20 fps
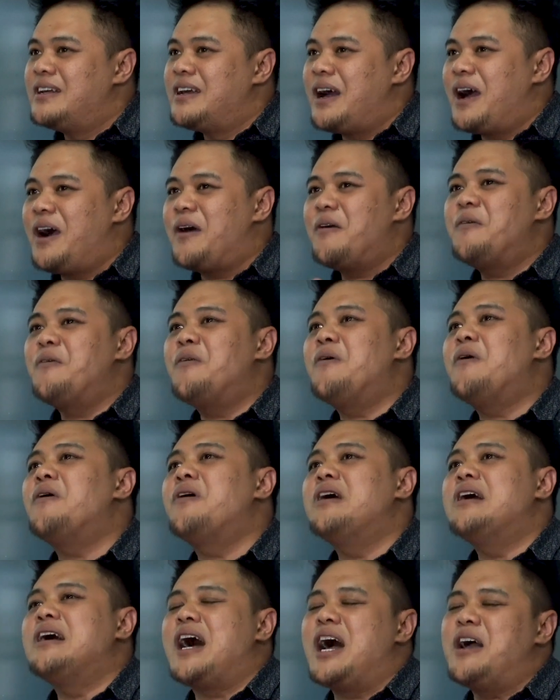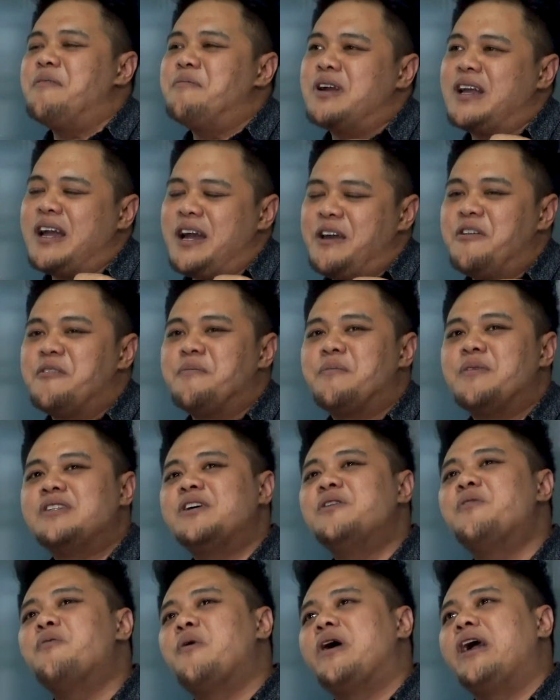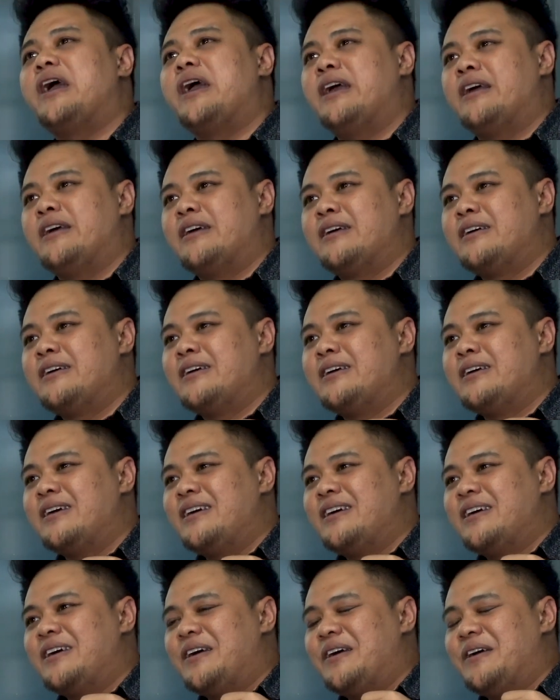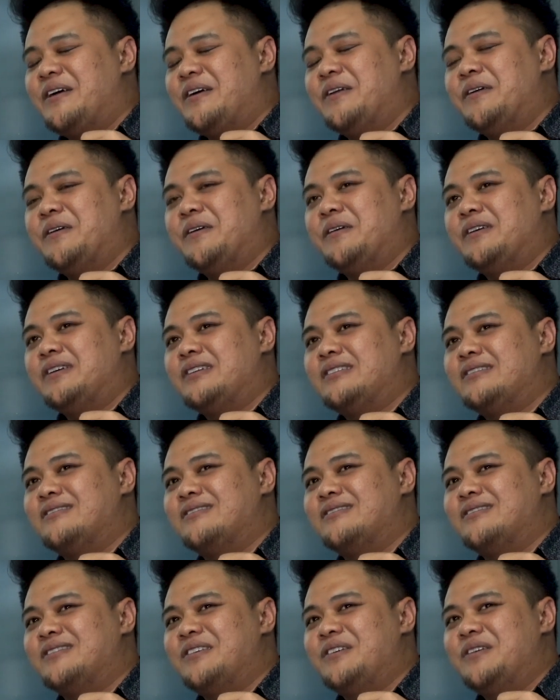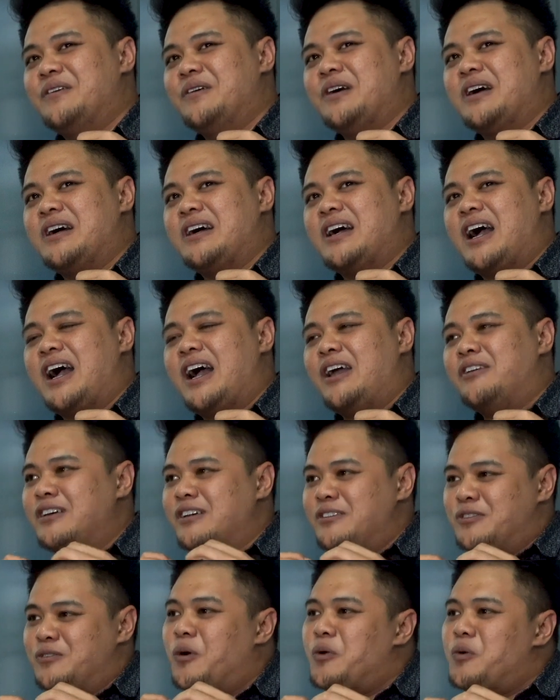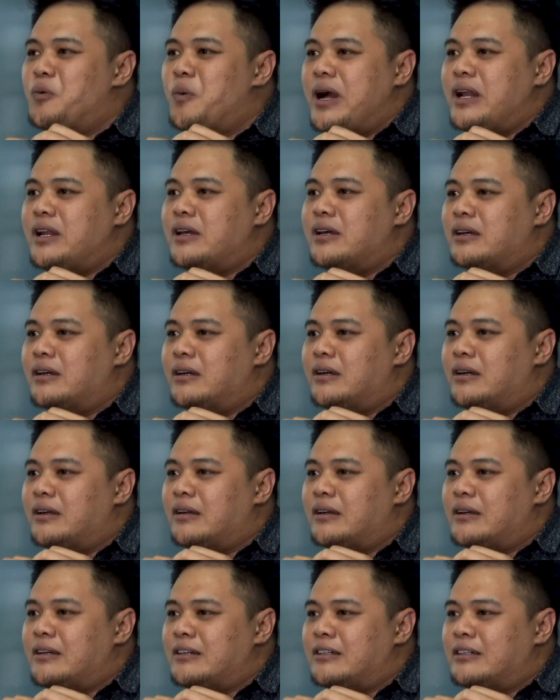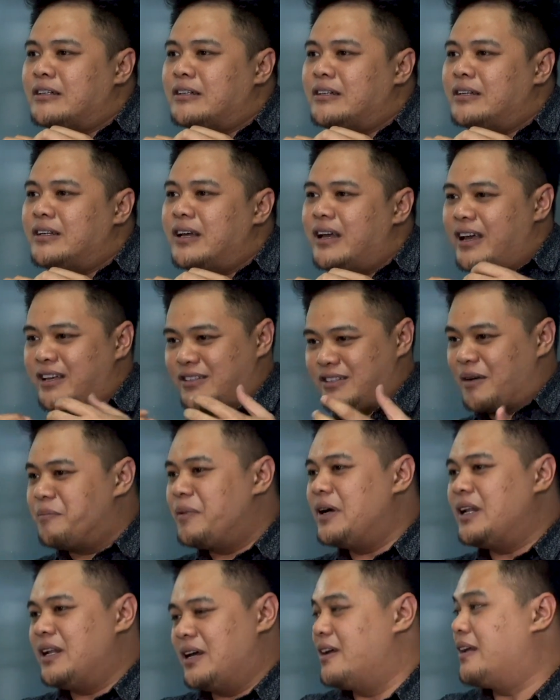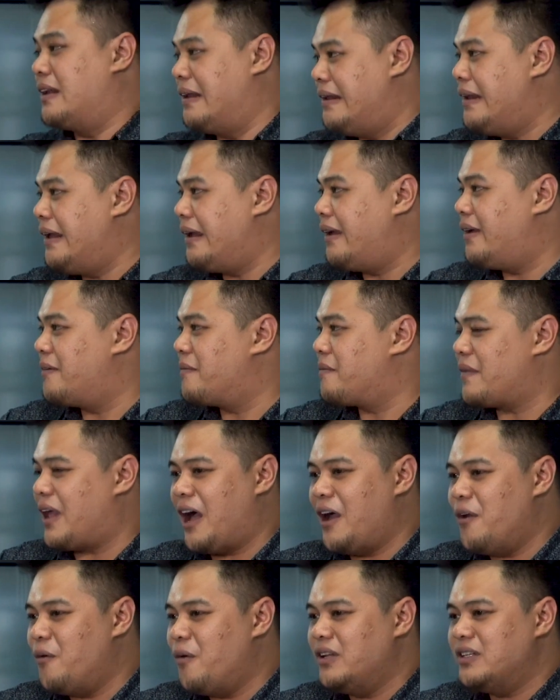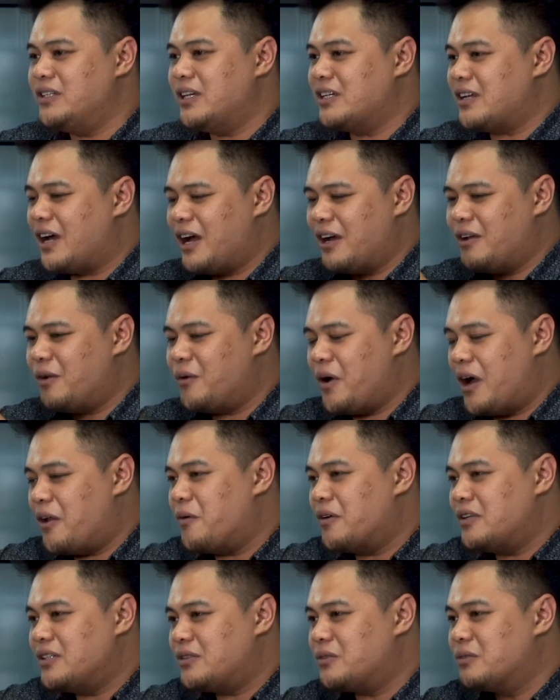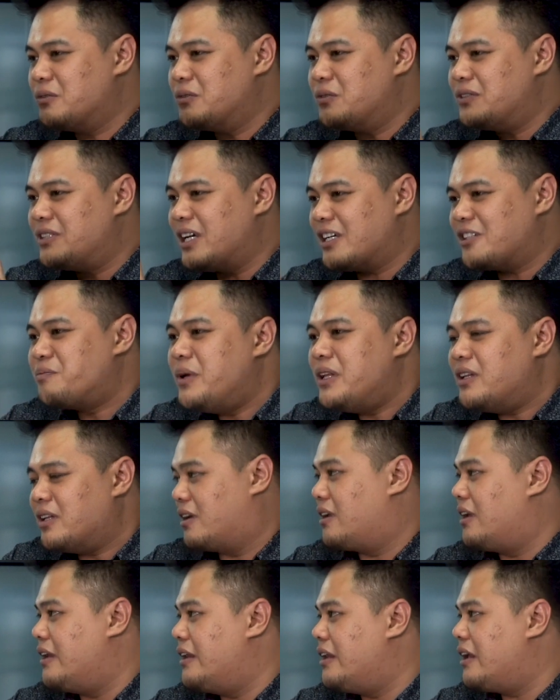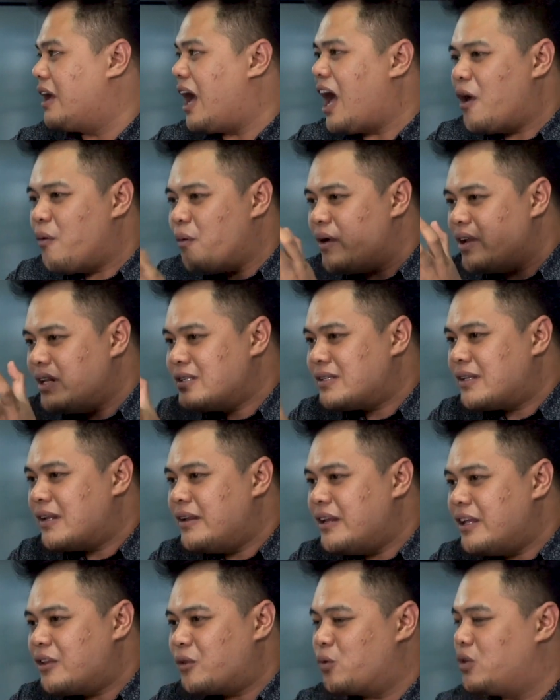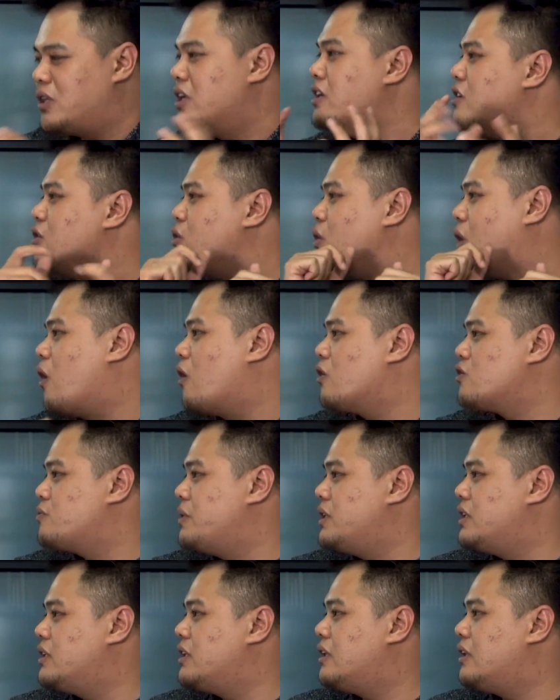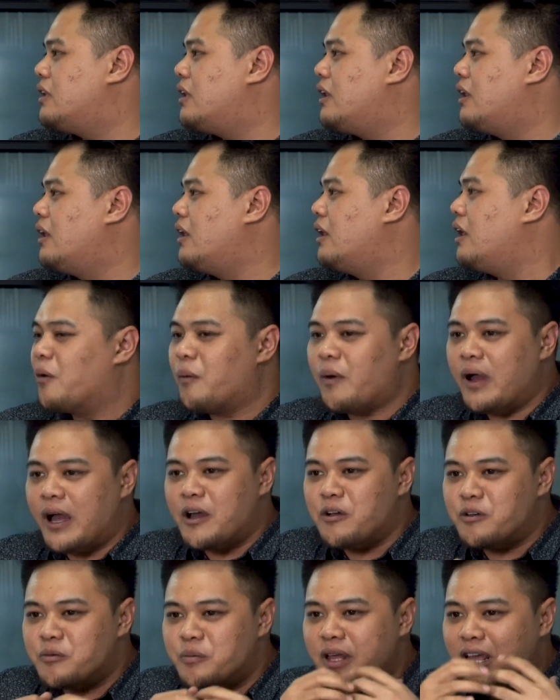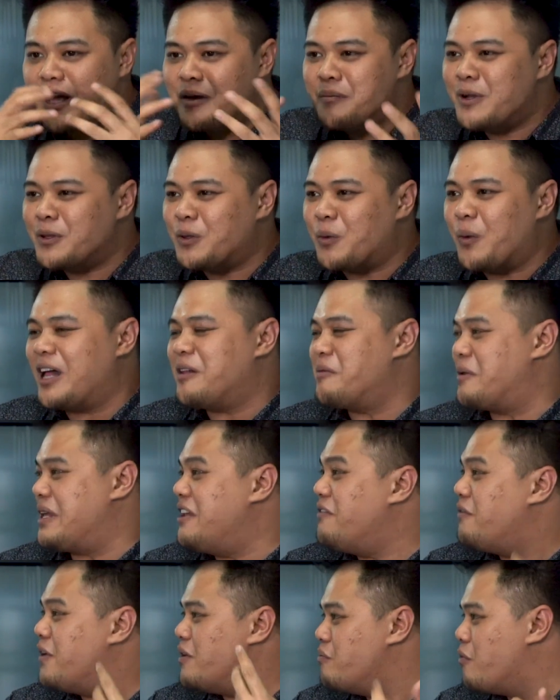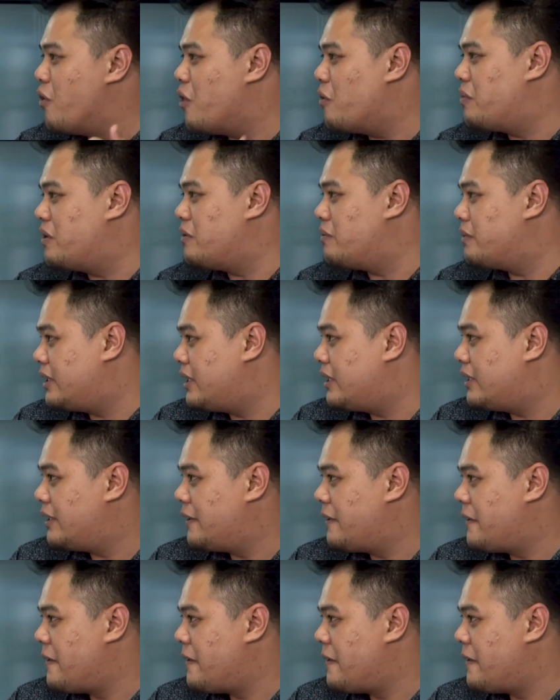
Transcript: How long? I'm a kind of person where, you know, I just don't want example, a clinic. I don't want to just build a clinic. I want this clinic to turn into a hospital where I will be able to help even more people.